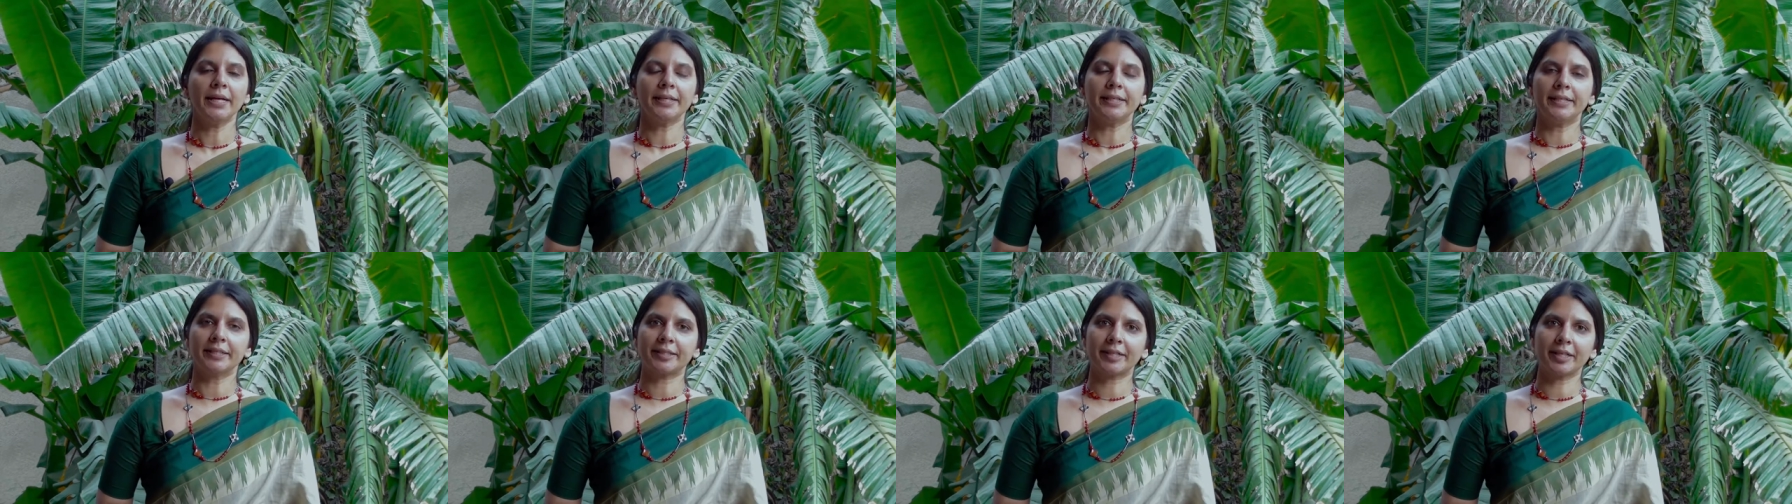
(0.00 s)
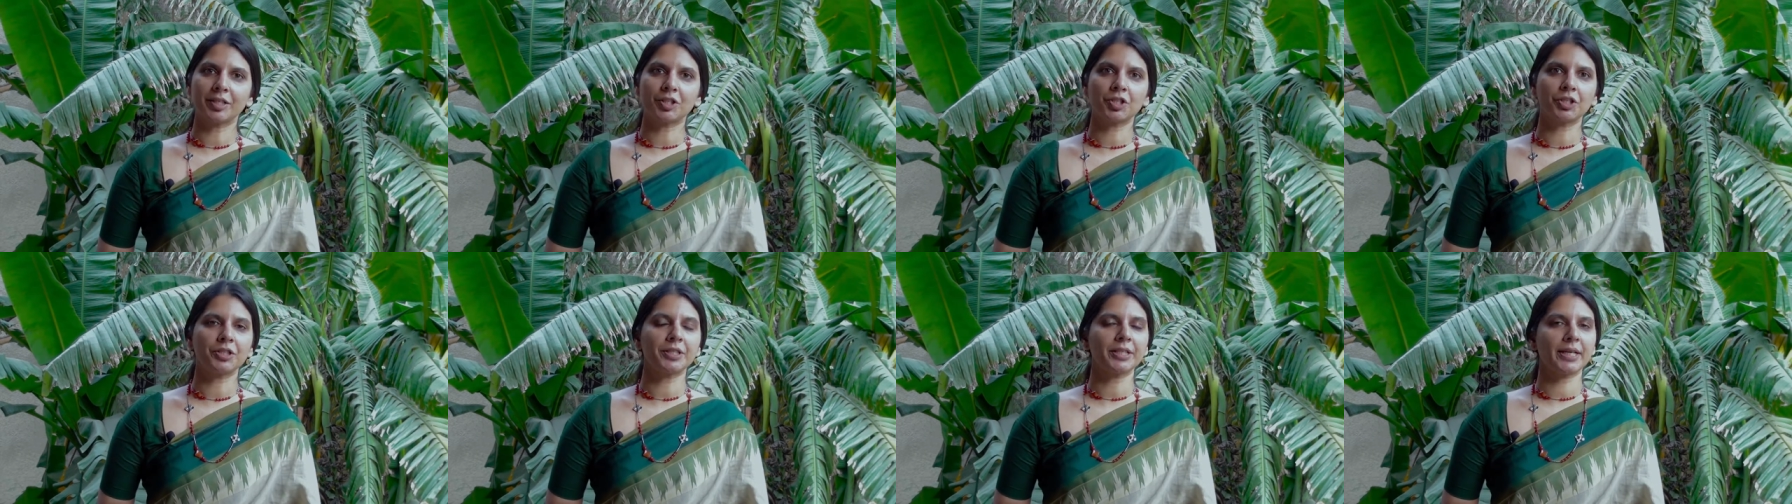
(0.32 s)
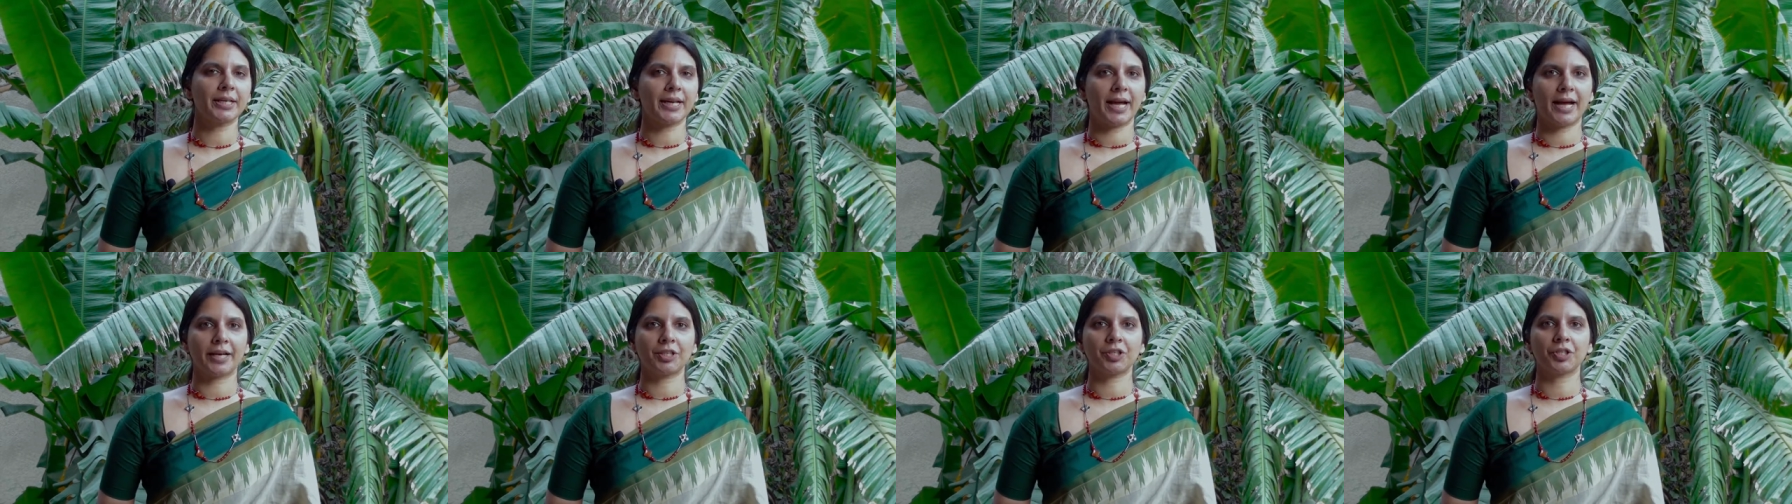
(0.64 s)
Decisions
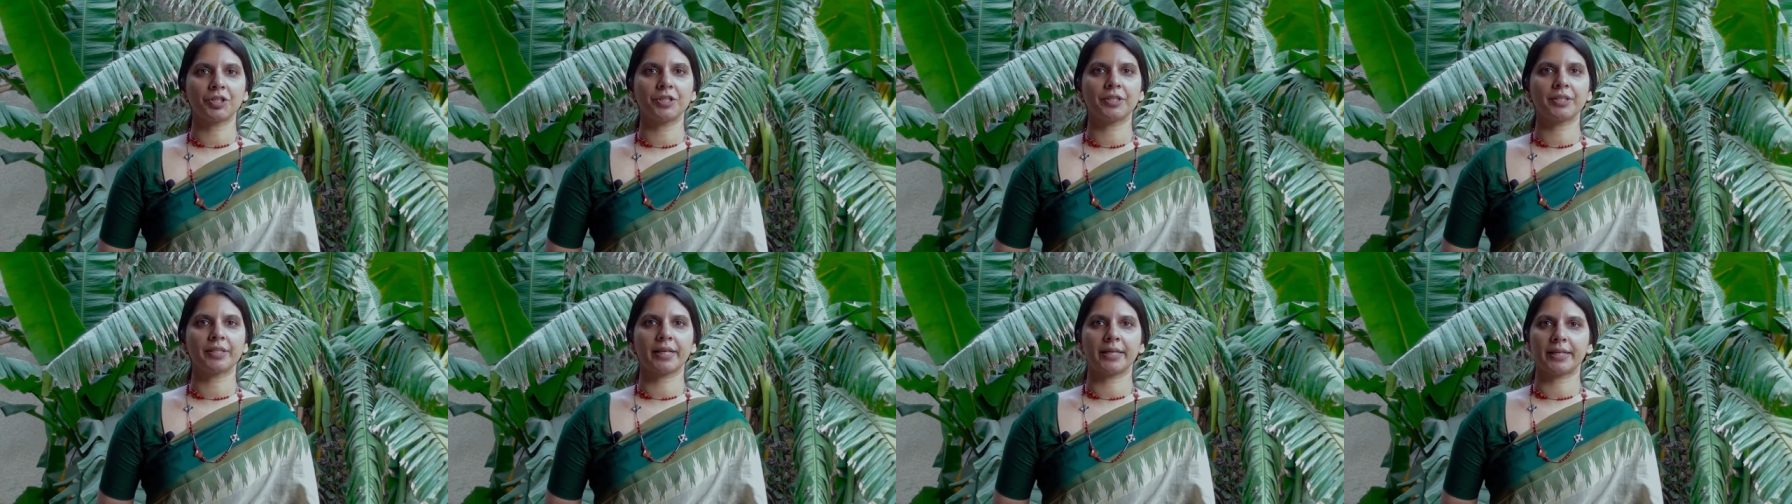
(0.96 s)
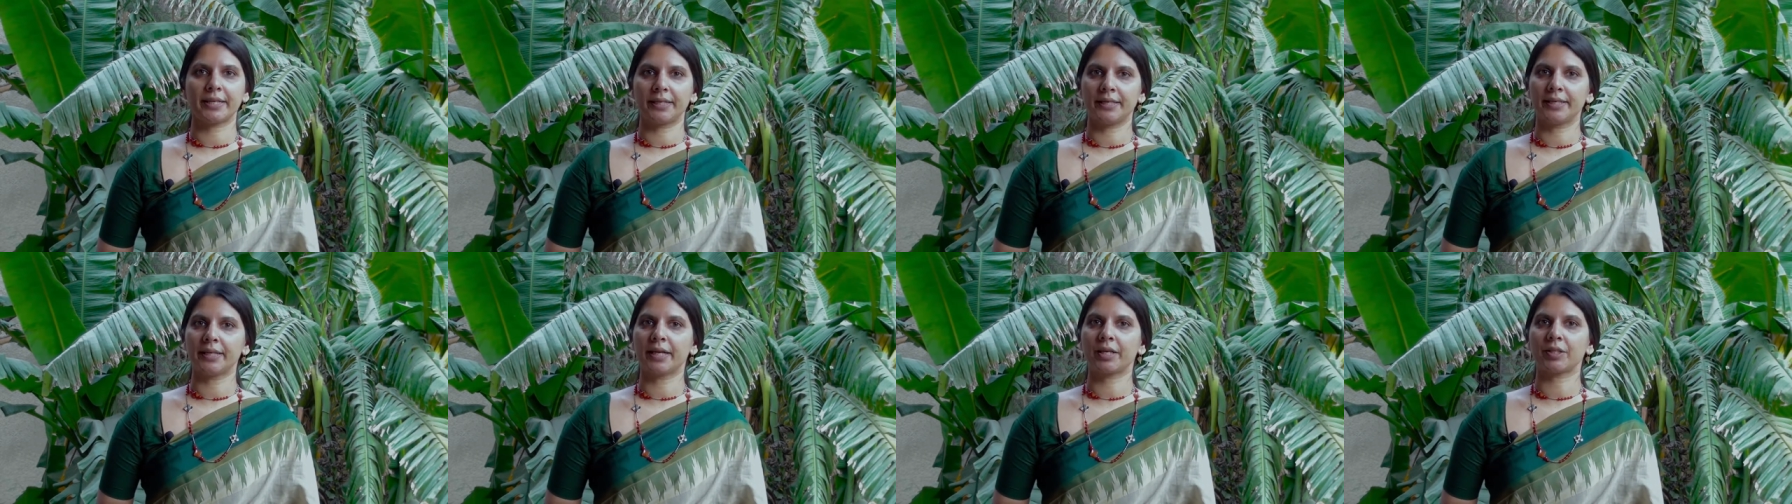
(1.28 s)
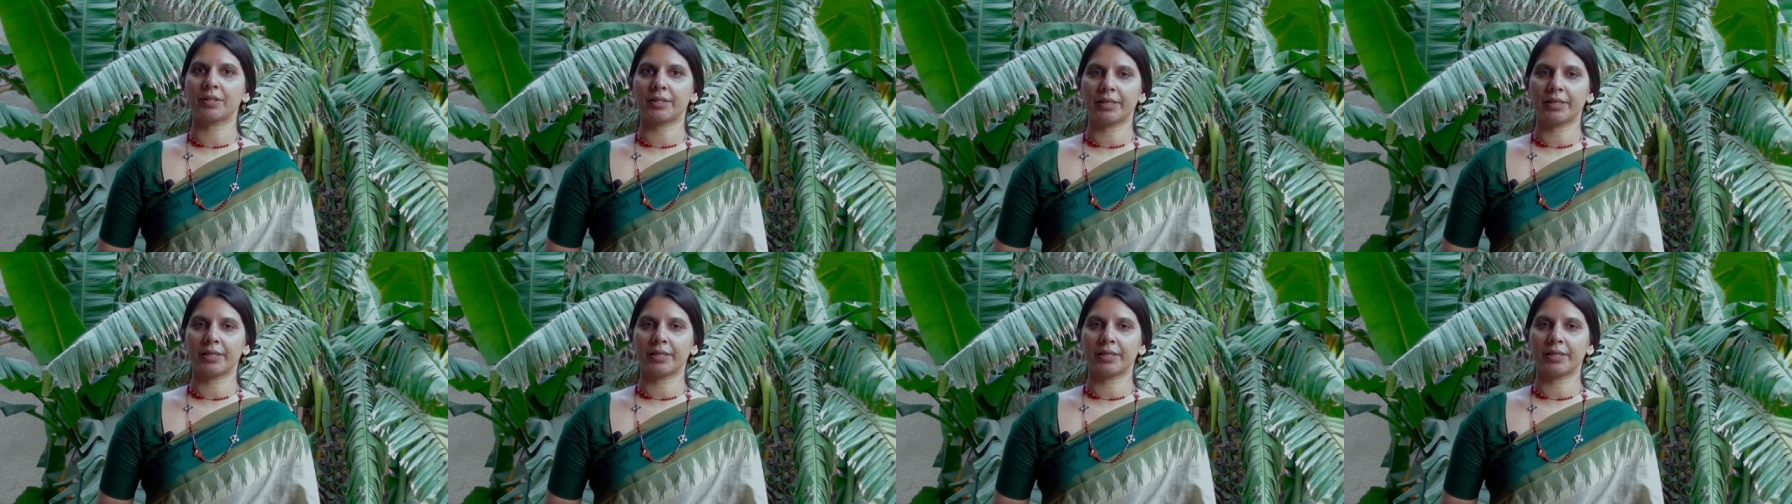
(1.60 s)
and actions that India